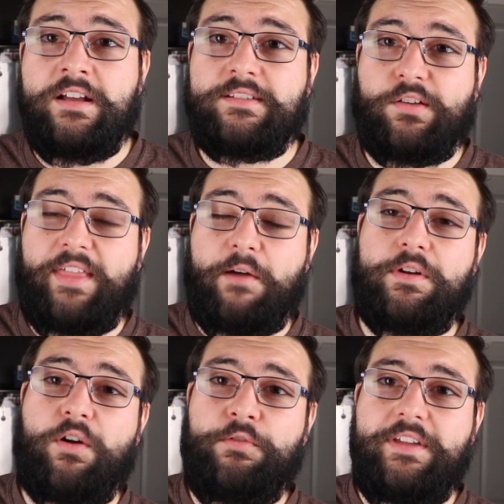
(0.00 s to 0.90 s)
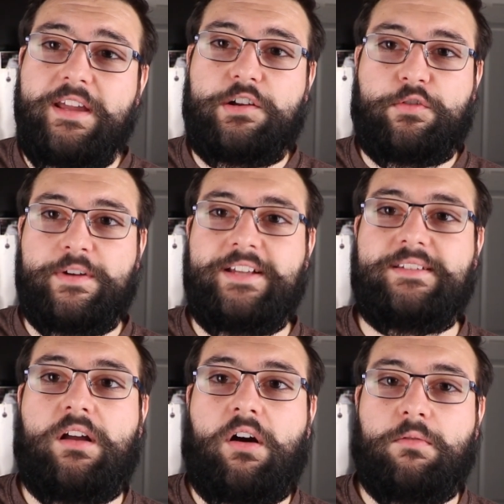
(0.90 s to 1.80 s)
So that would only
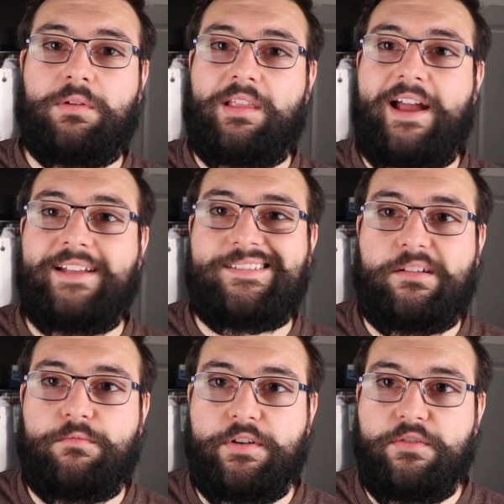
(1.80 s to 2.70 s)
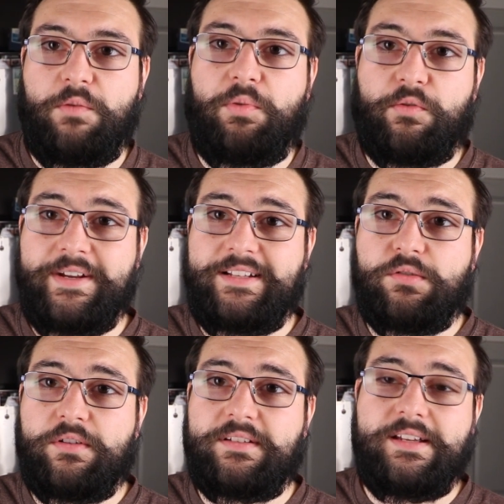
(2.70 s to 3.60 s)
increase our reliance on renewable
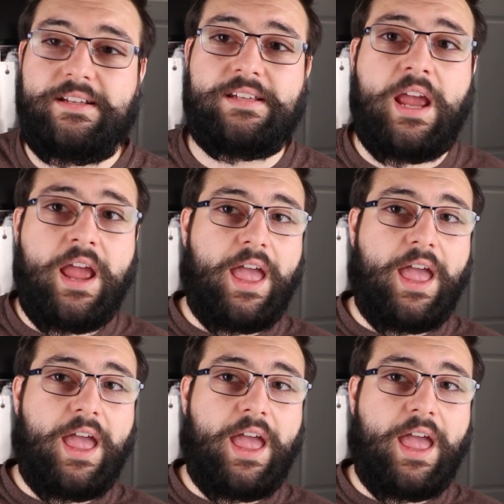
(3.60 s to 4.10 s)
resources